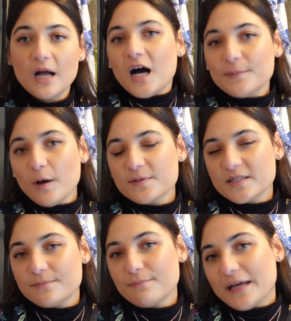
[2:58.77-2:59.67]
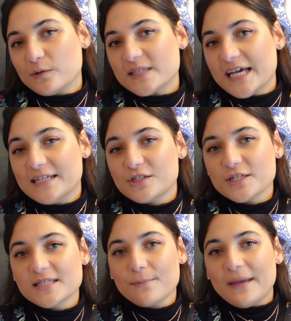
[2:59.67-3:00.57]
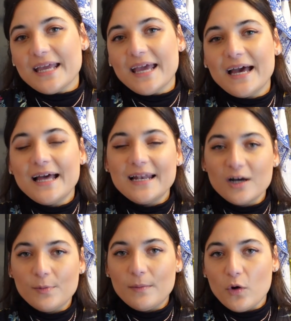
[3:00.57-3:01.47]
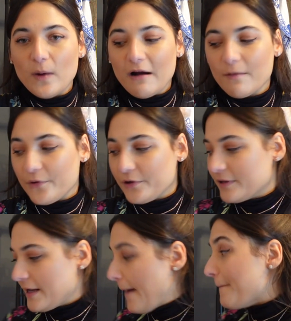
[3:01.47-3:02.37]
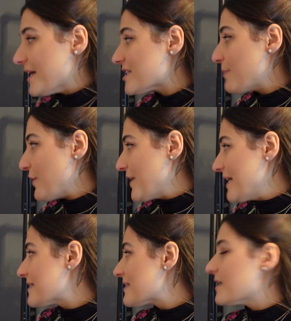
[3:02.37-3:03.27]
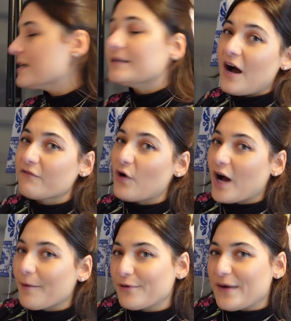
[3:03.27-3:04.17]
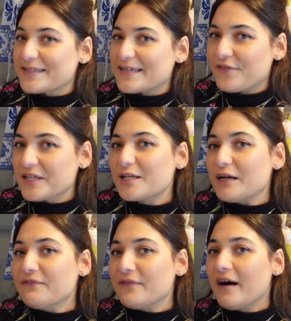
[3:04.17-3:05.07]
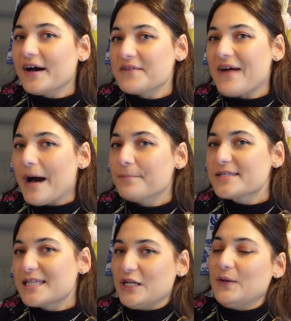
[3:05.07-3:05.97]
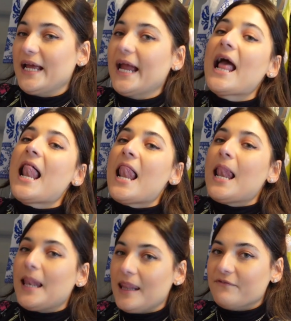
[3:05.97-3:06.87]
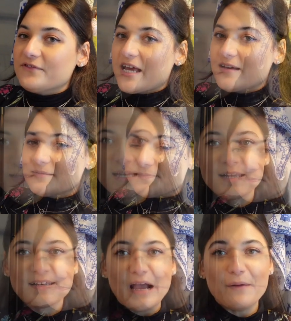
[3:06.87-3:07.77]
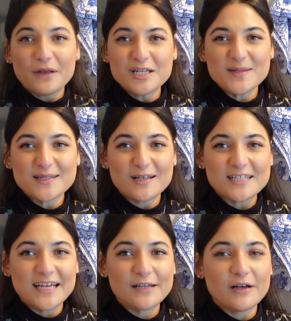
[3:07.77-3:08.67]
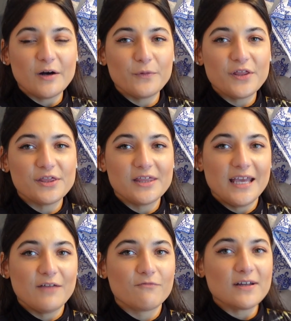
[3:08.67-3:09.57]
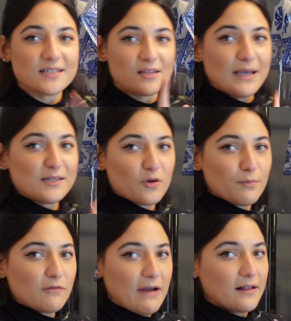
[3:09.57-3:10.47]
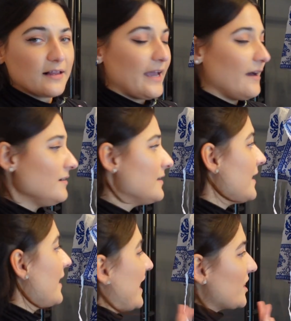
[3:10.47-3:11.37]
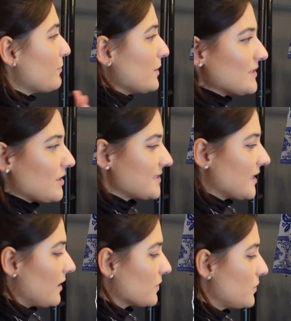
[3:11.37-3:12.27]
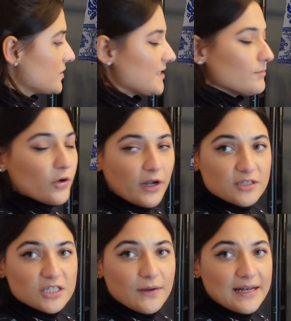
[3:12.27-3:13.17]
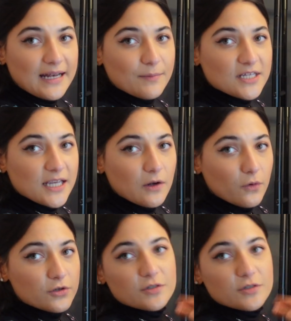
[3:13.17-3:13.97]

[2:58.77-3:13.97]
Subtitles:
I'll pop some panels in just to make it a little bit more wearable. But to be honest, I've got a couple of wears this so far and I've absolutely loved it. Now I'm going to be starting with the rest of the mix on my rail here. At the moment, nicely colour coded. I'm not going to do it in any particular order.